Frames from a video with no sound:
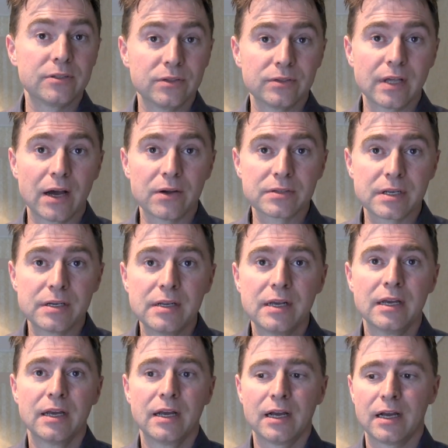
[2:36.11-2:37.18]
2000,
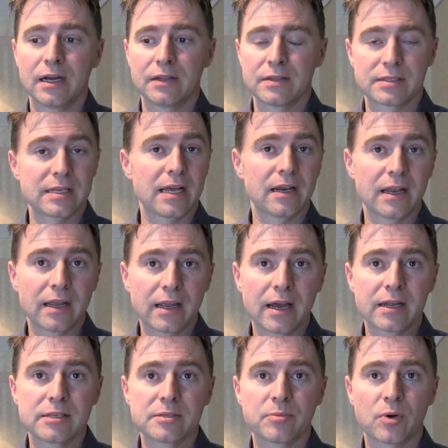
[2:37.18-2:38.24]
the satellite
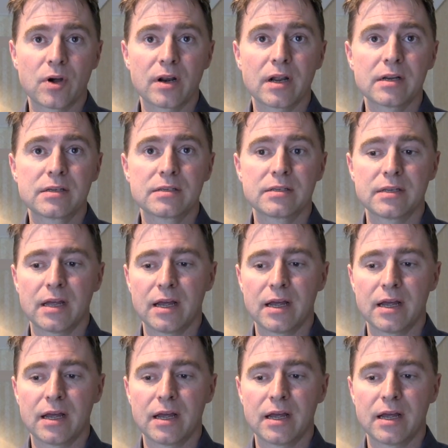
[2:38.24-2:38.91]
guidance products.